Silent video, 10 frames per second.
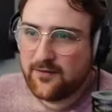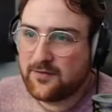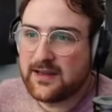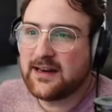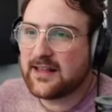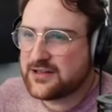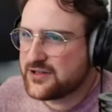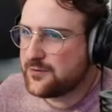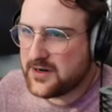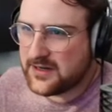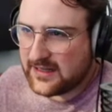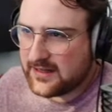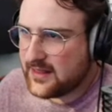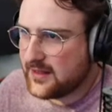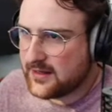getting that she wanna get
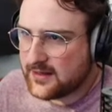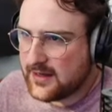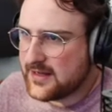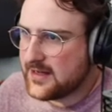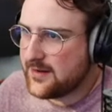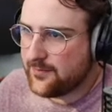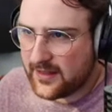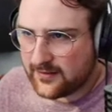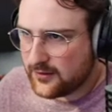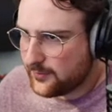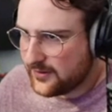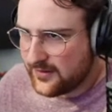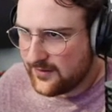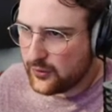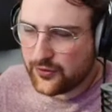thing, that little bit of
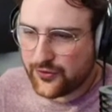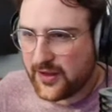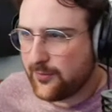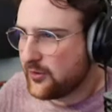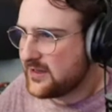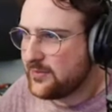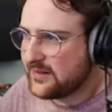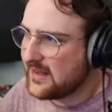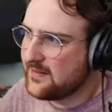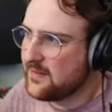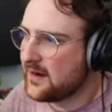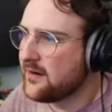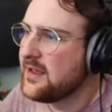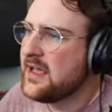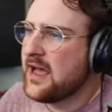that vocal sample, keeping that in there,
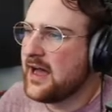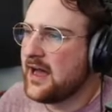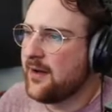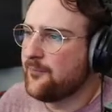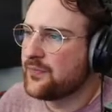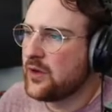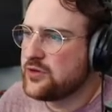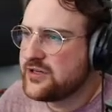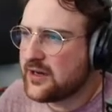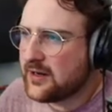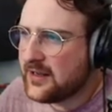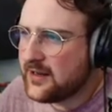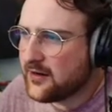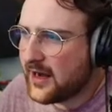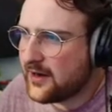which you can
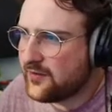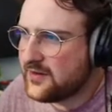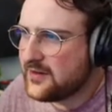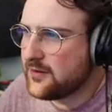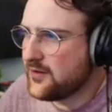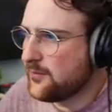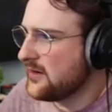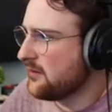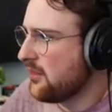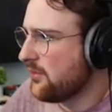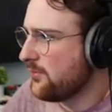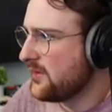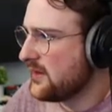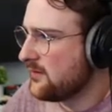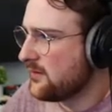hear kind of here in the middle of the
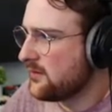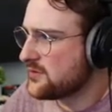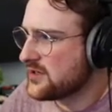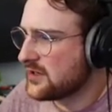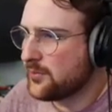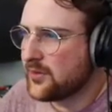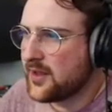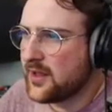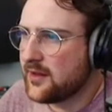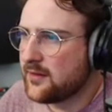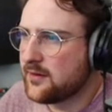beat, which I'll play